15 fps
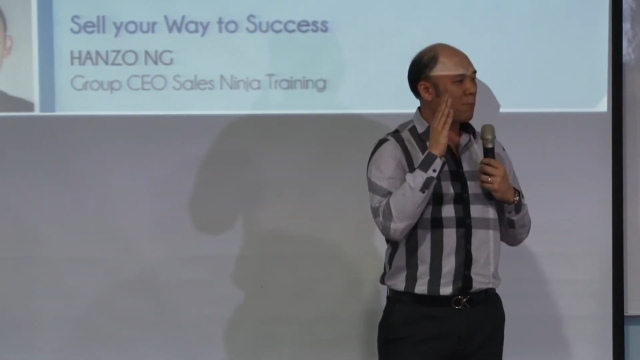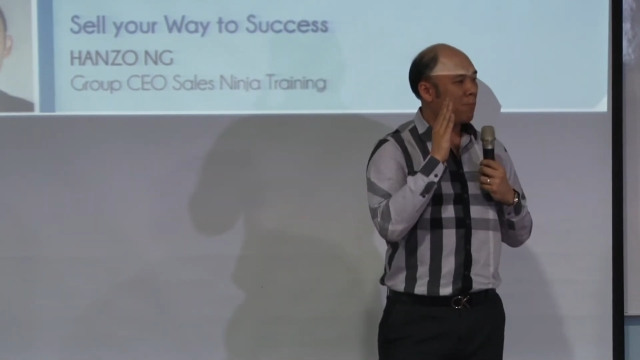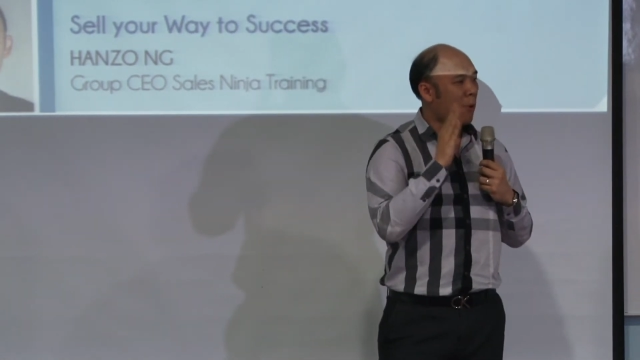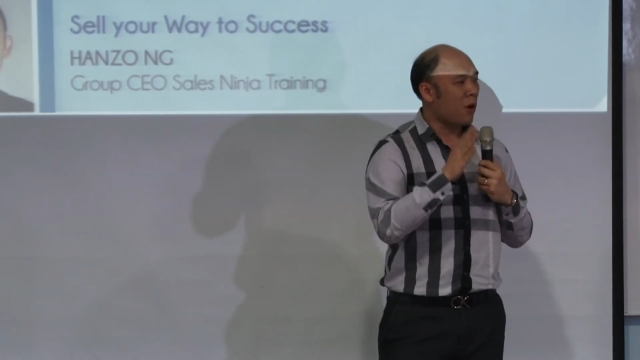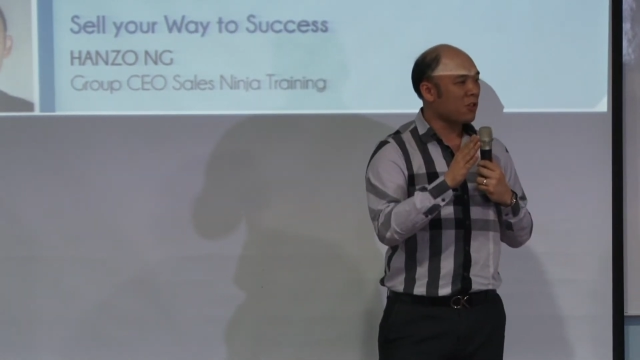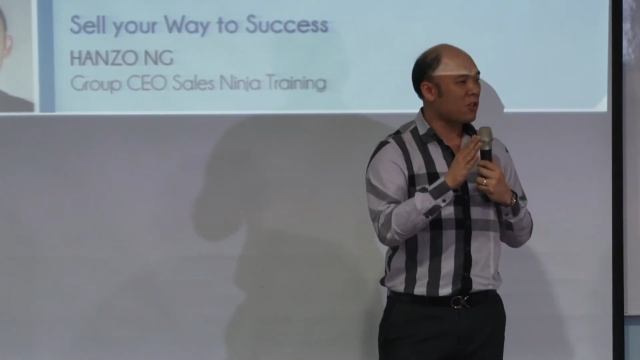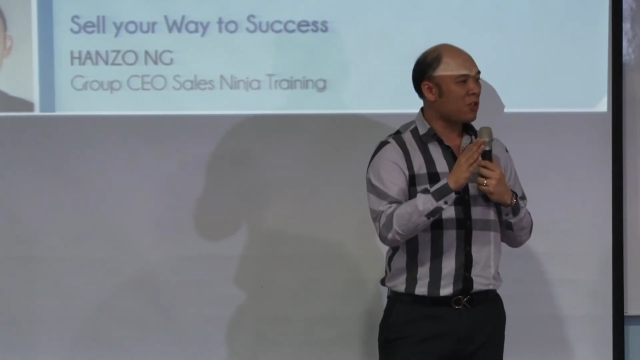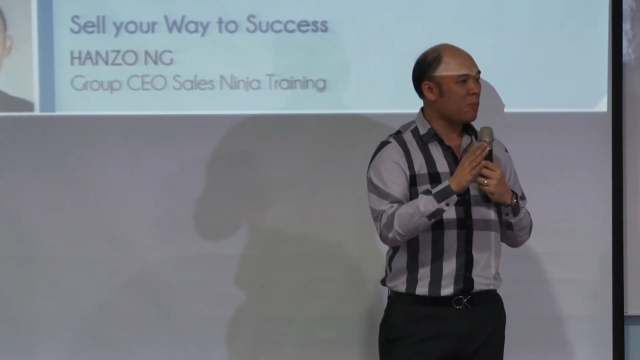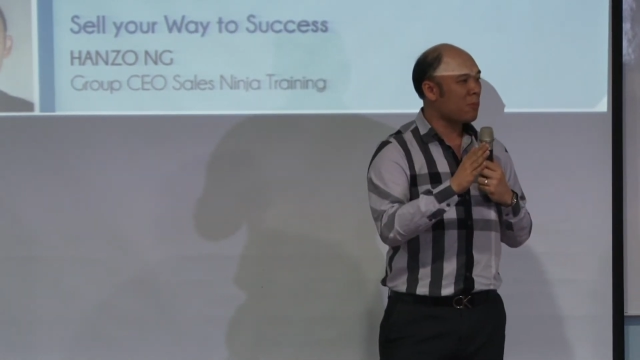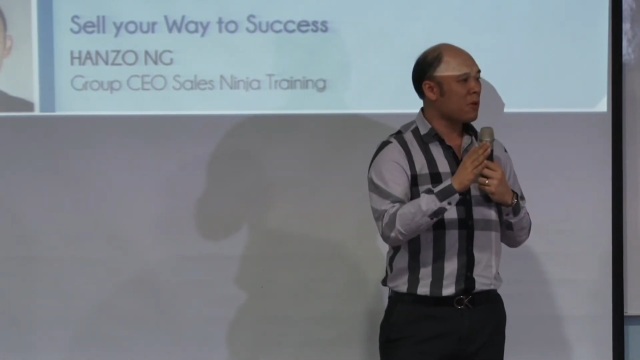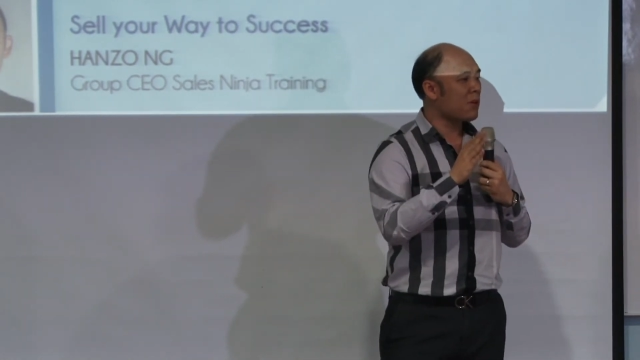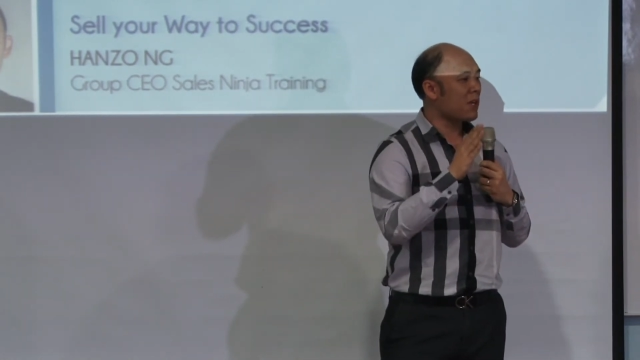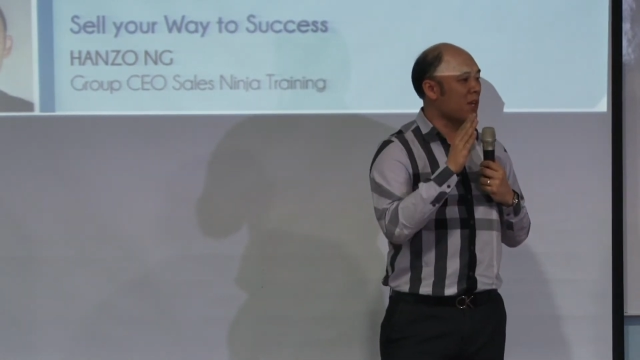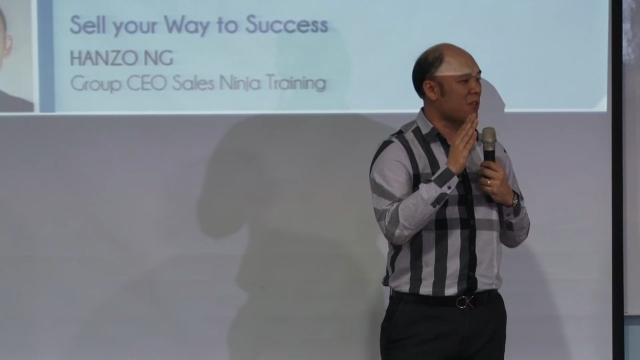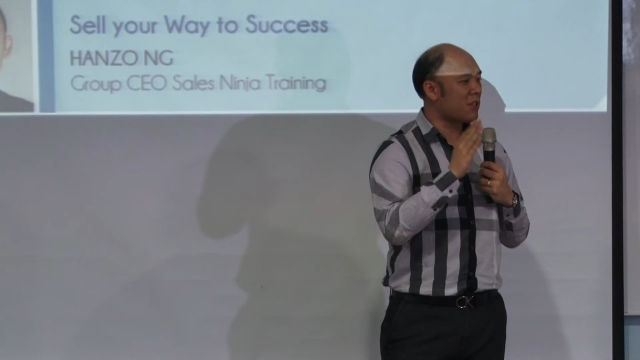
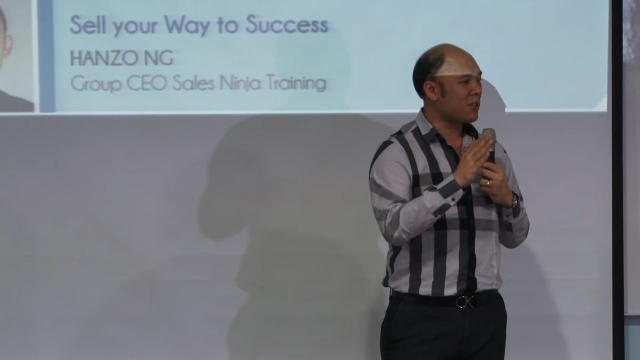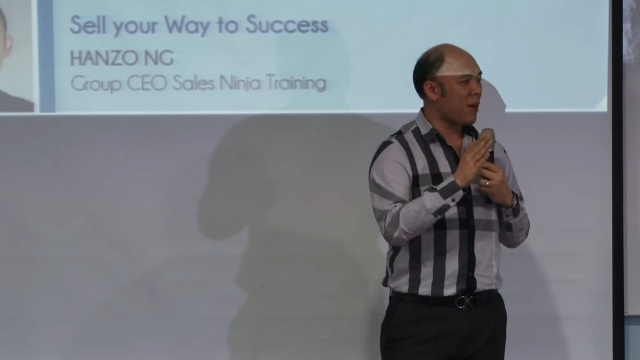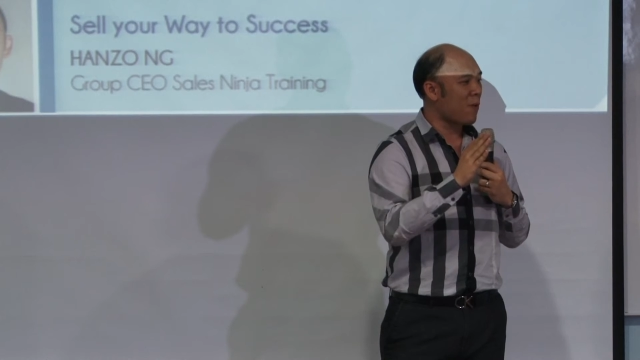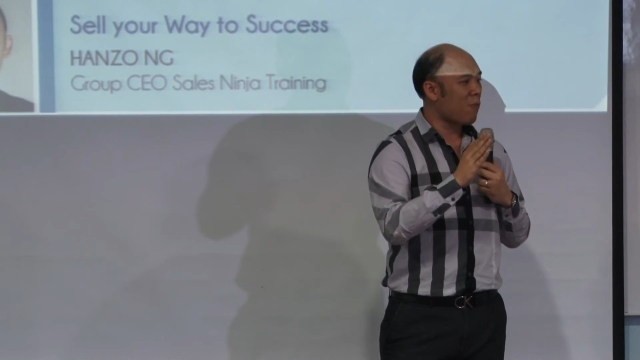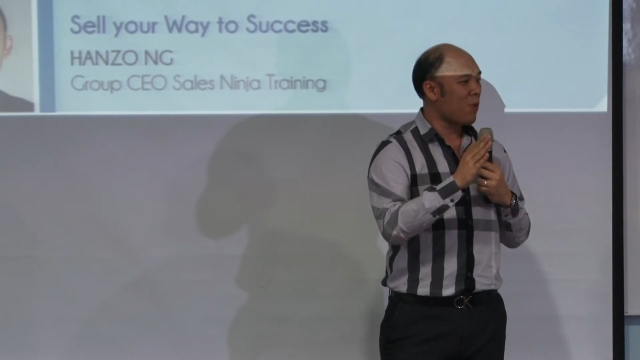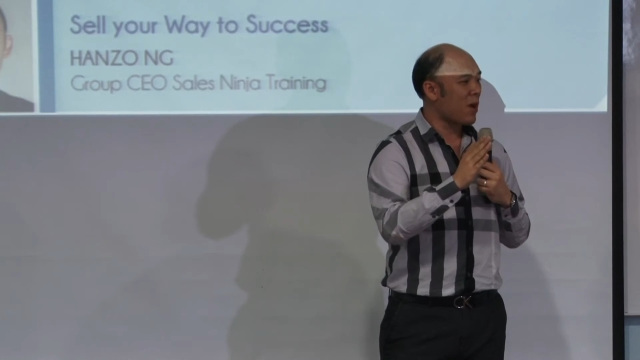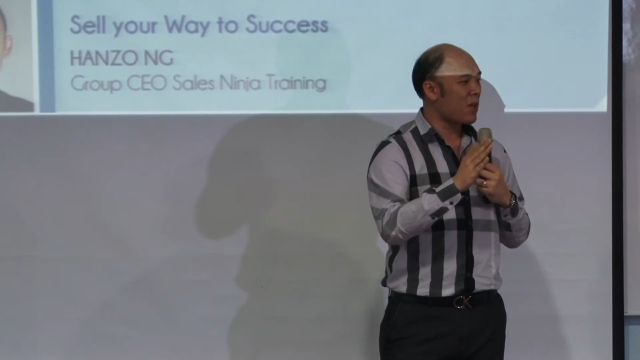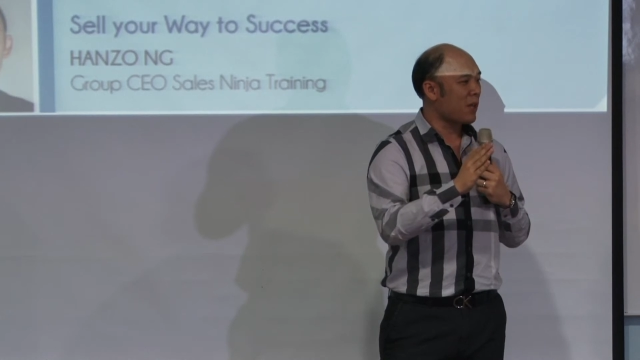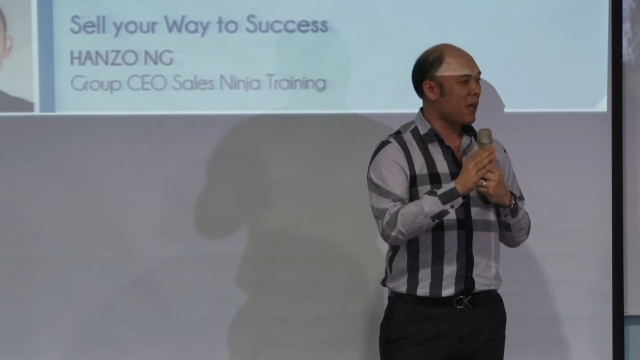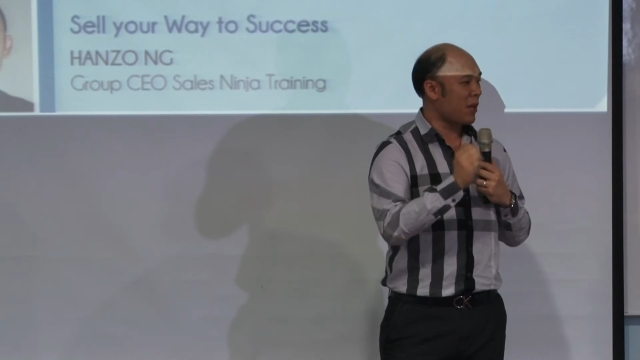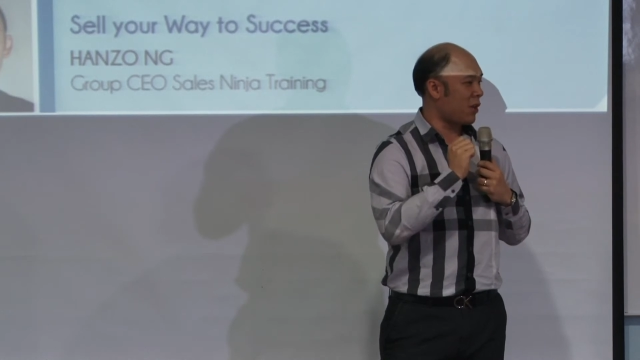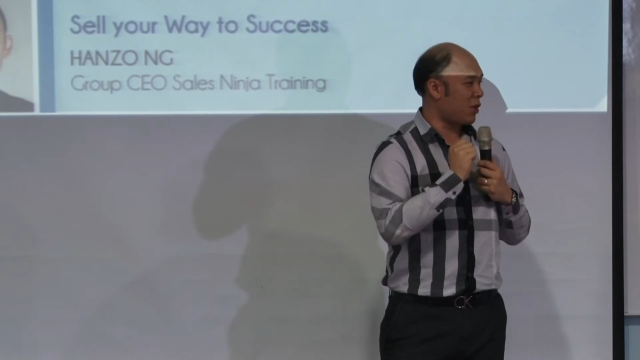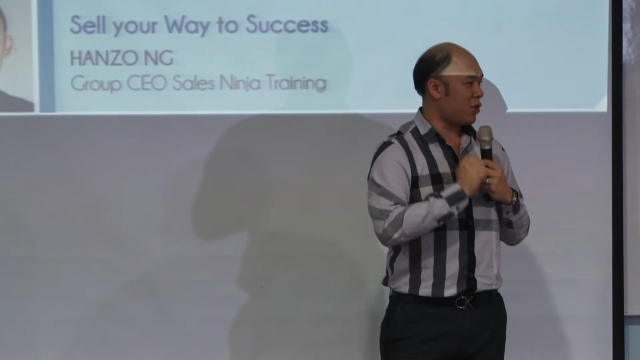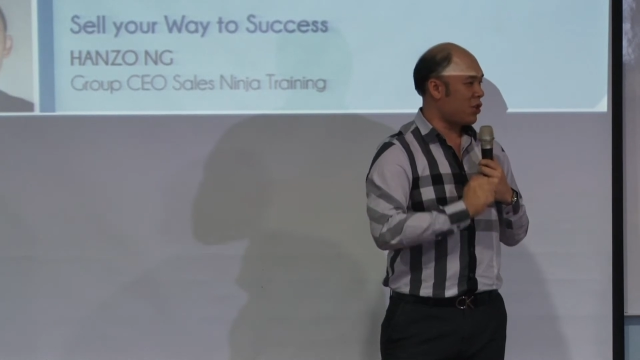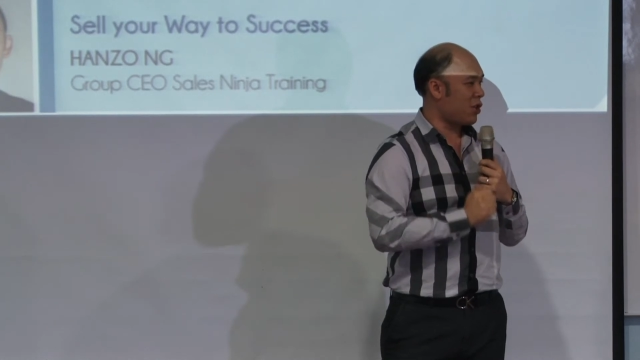possible that someone can
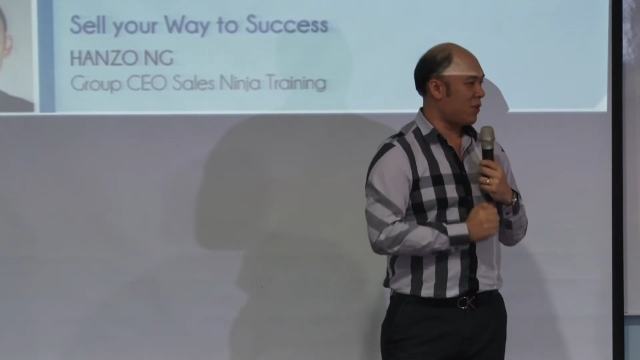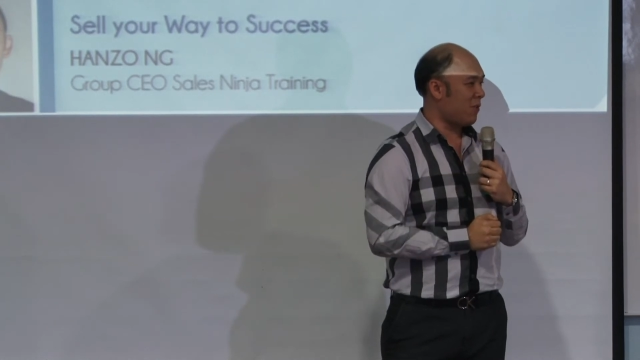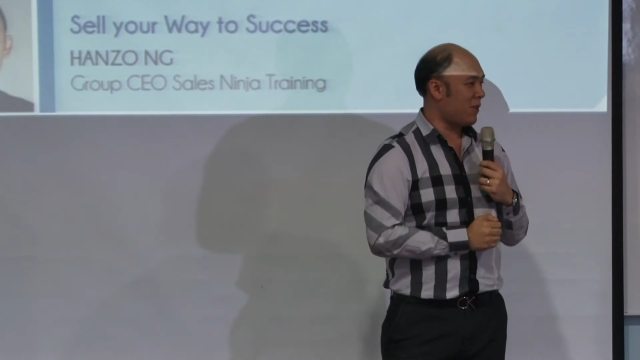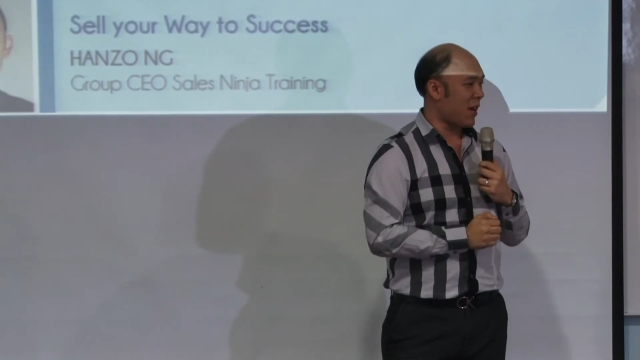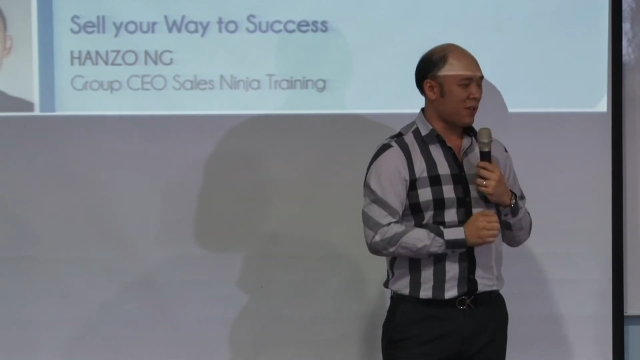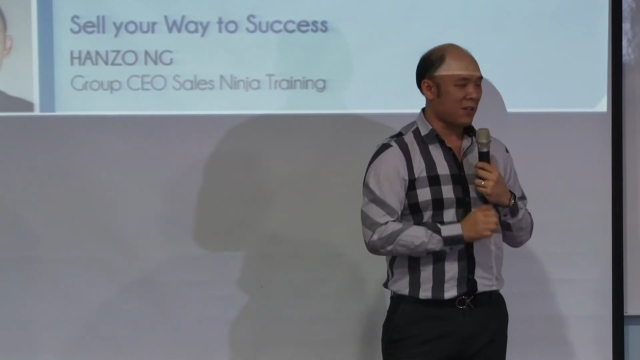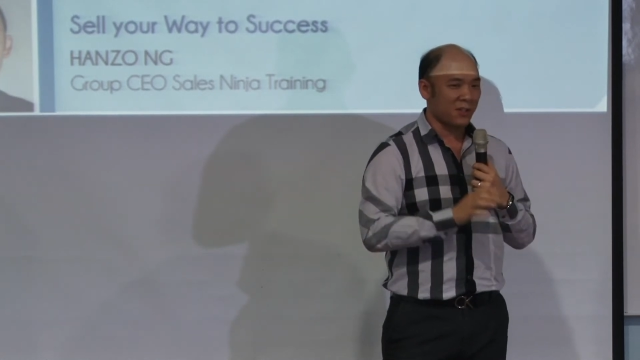achieve that.